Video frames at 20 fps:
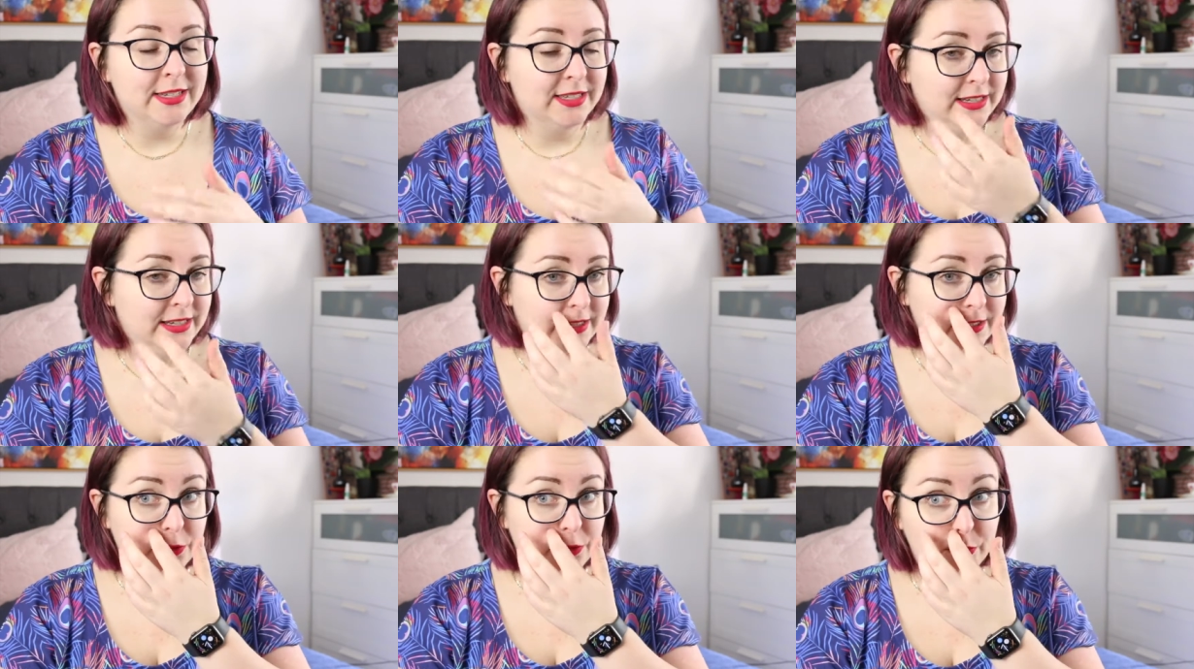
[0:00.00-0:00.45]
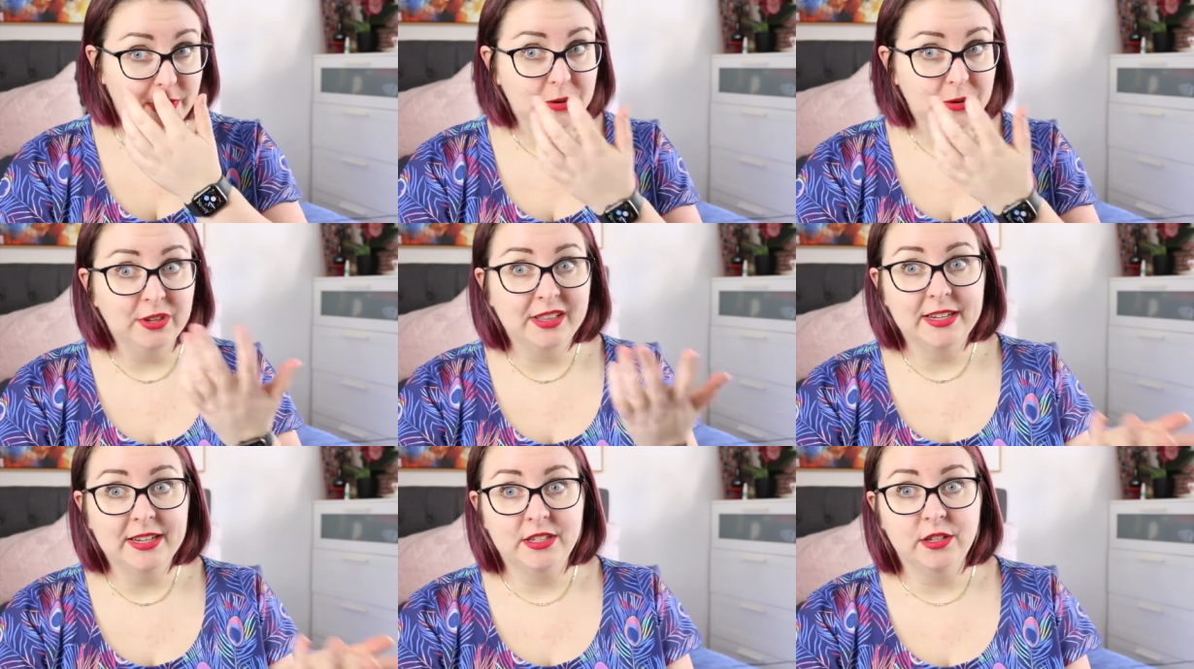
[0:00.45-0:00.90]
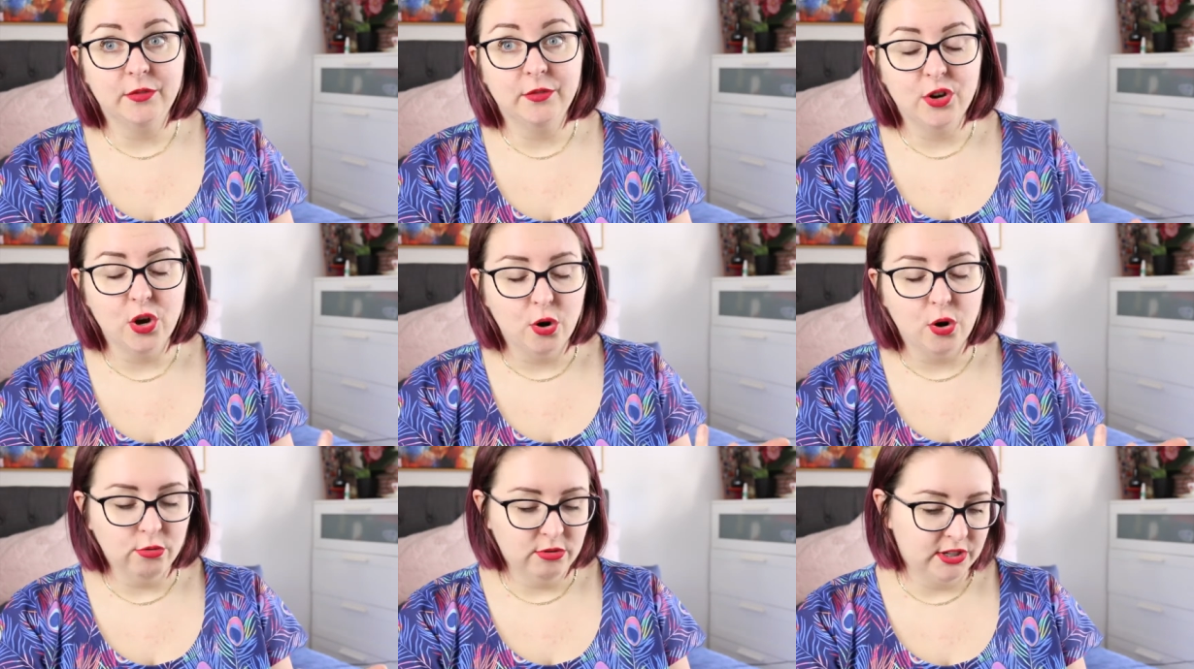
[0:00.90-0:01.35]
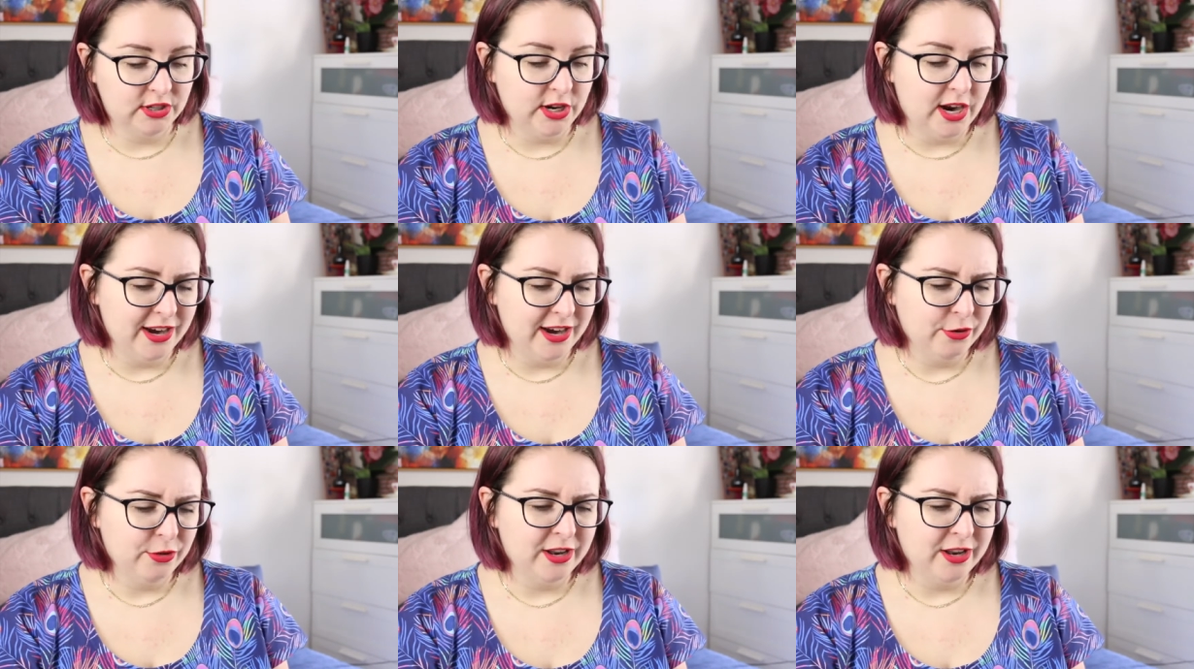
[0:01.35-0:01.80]
This is a re-release of an older
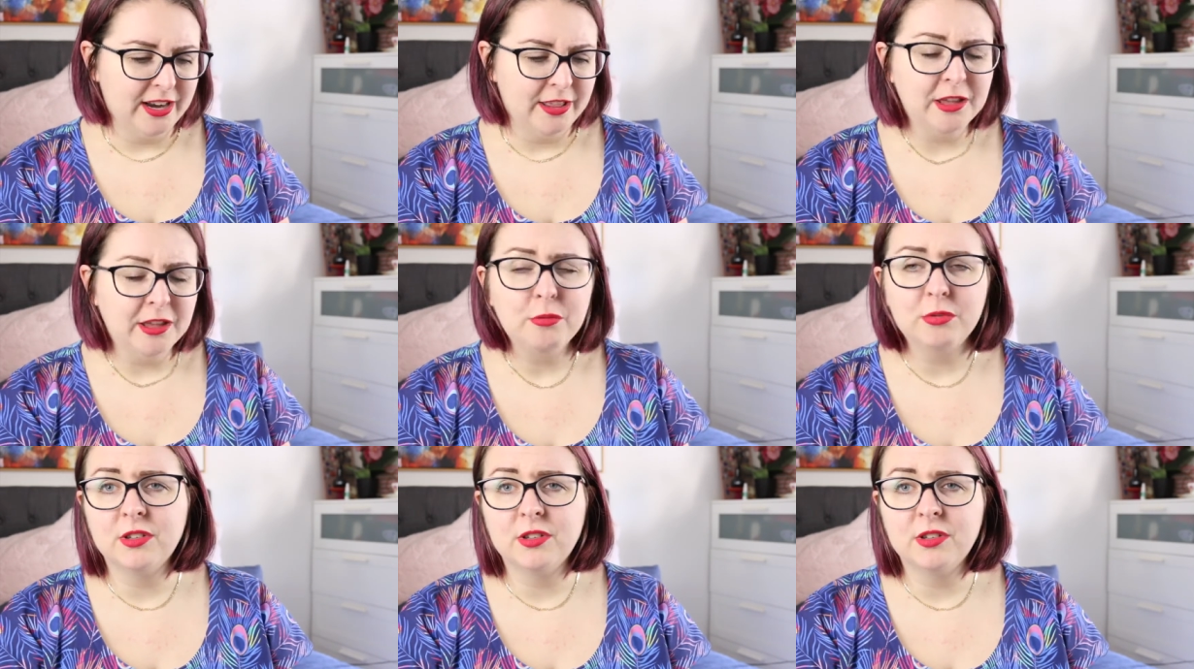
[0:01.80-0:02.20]
title that I think